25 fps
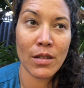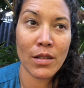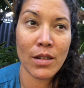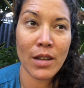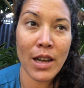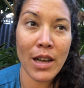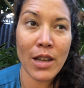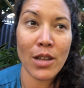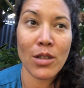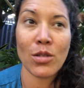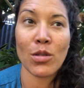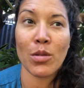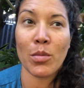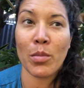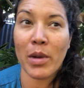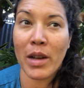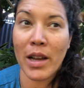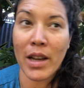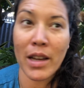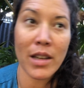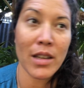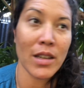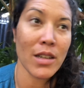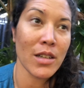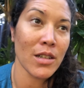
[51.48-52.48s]
extra
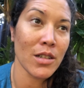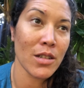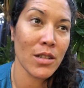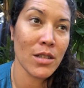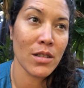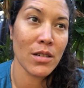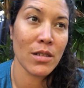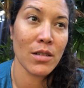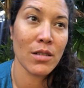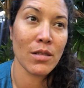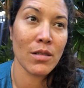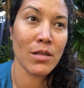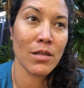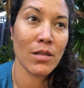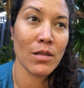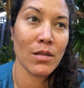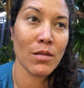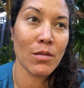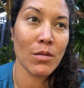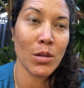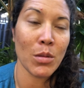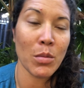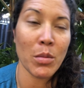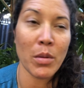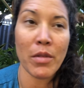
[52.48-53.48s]
package
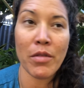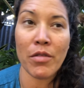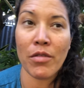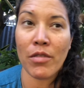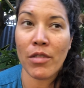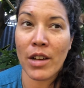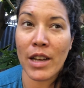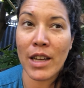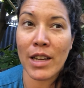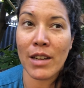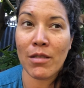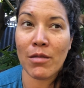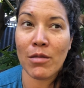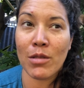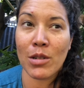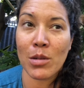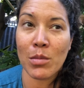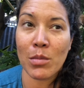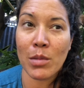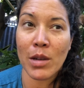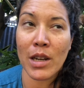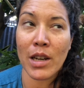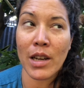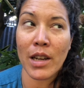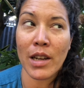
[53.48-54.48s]
with my flight, which
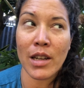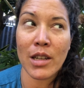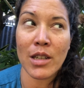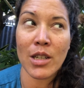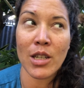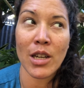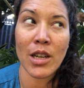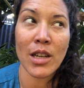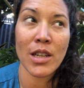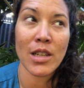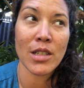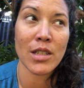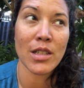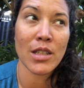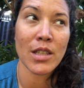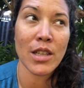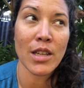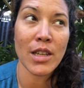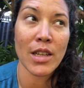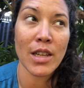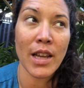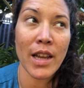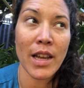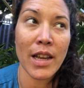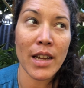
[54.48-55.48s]
meant I could change the
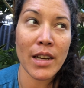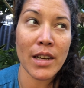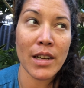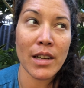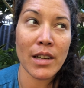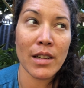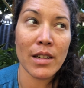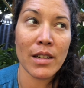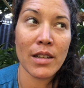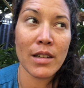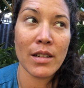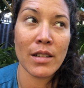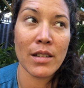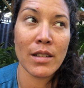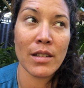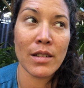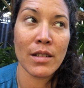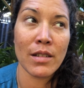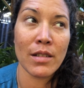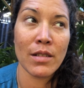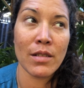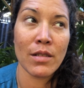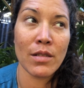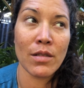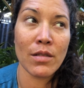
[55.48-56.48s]
date
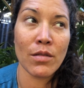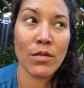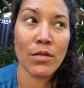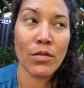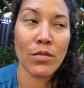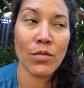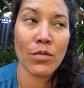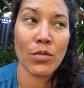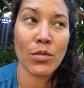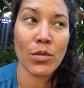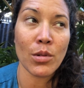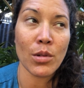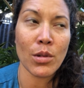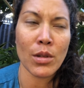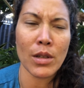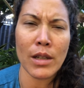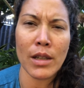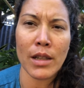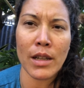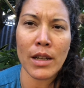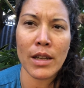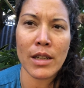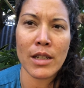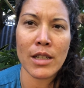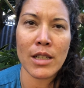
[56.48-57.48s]
for only
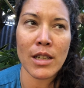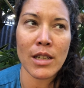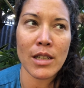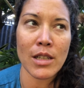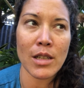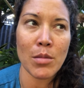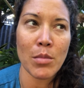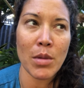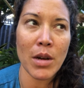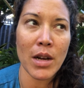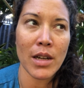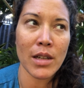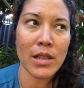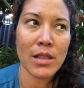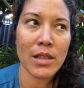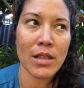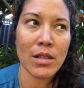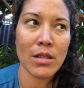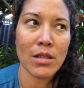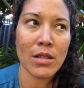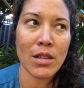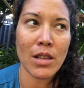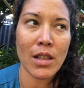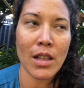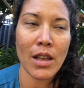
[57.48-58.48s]
like 60 bucks.
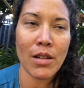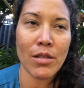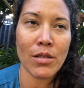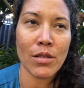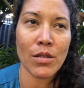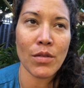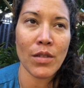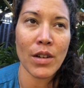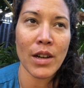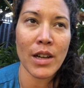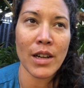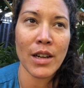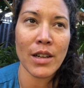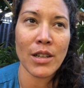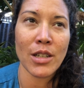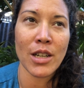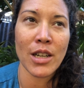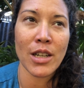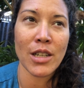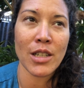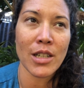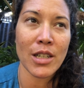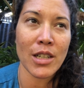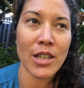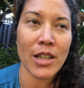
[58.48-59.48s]
So that was fine. I
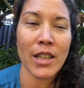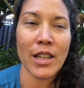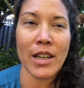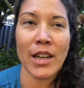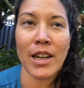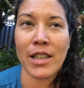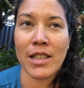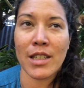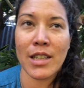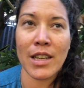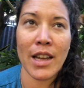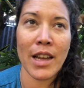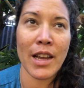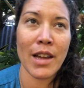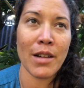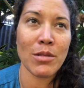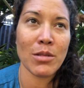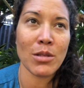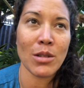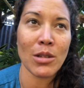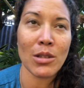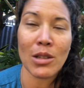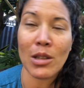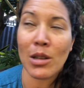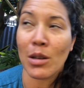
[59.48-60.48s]
changed it to the next day. I
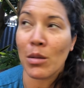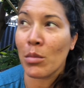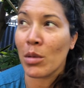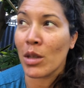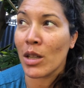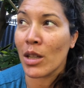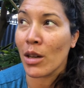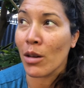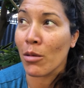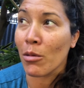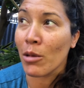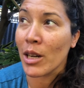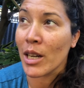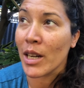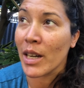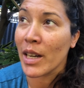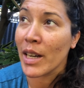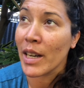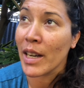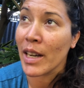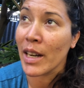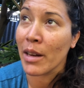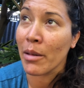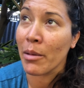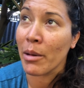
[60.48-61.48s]
was only going to be there one
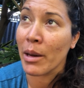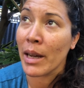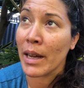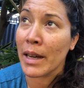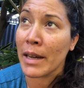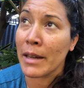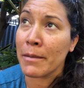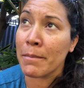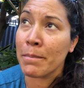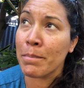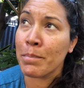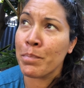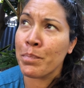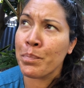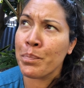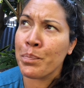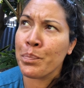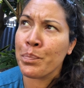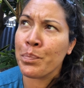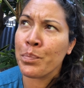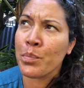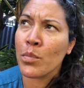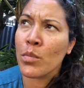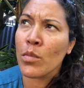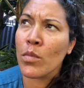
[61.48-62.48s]
day anyway.
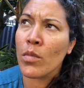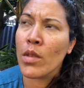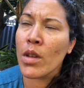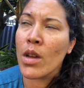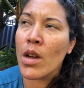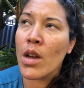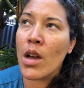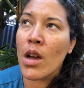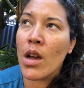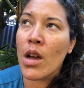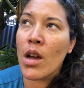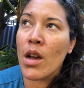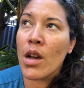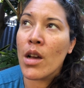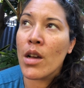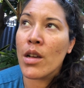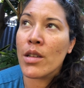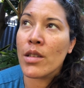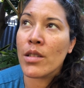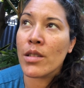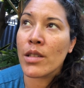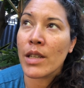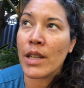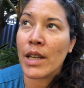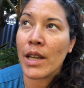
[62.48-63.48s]

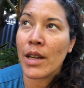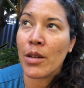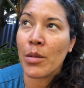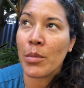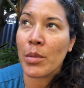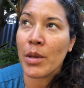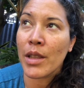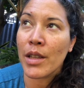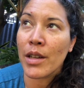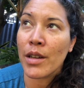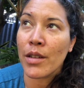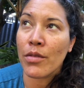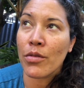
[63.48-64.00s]
So now I'll be there